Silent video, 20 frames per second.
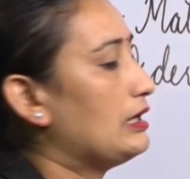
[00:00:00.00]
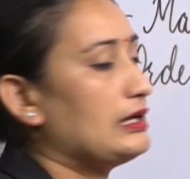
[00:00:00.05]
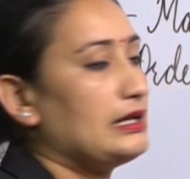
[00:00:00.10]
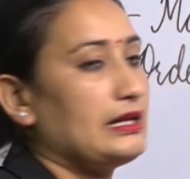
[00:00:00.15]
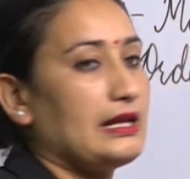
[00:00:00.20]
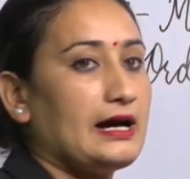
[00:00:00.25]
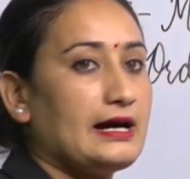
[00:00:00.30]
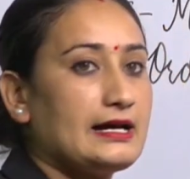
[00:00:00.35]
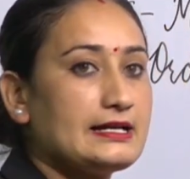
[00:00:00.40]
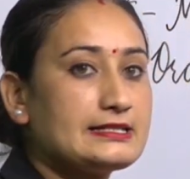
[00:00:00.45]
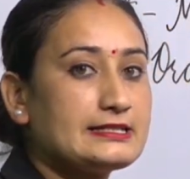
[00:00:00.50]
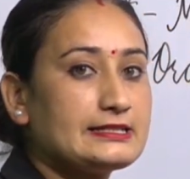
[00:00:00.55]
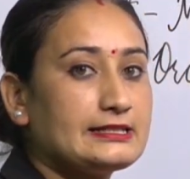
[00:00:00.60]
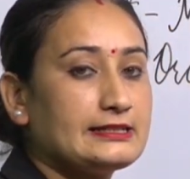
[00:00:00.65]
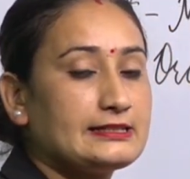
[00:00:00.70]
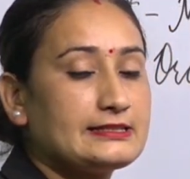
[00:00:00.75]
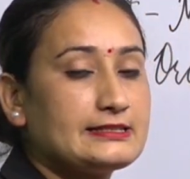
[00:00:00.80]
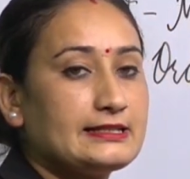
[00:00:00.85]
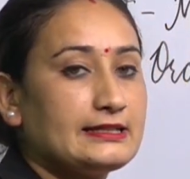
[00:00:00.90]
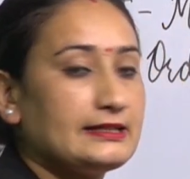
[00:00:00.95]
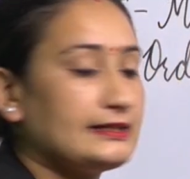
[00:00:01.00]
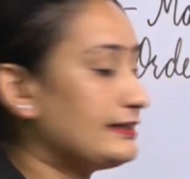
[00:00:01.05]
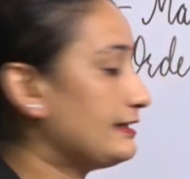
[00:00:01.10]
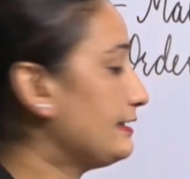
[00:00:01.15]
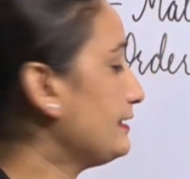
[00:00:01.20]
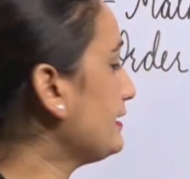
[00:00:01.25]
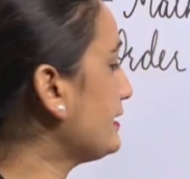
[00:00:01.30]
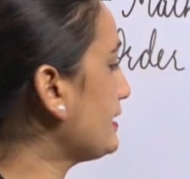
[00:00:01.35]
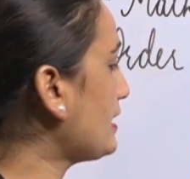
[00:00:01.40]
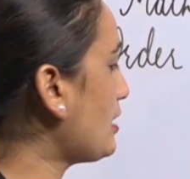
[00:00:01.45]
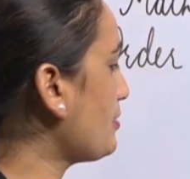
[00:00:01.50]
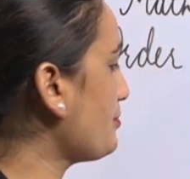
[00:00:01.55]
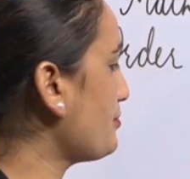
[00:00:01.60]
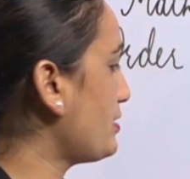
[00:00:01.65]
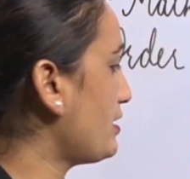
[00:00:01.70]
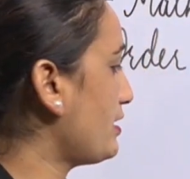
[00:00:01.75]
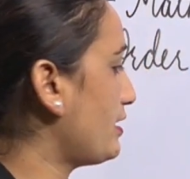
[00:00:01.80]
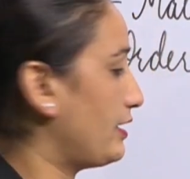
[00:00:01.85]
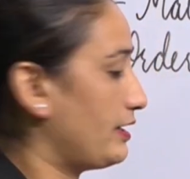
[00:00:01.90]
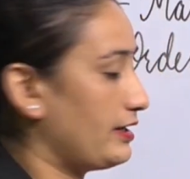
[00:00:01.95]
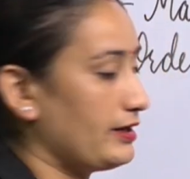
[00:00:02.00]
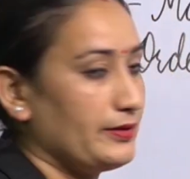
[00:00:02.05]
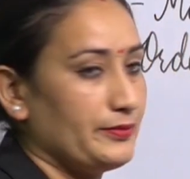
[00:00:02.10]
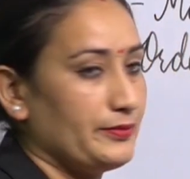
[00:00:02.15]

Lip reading: last is E number.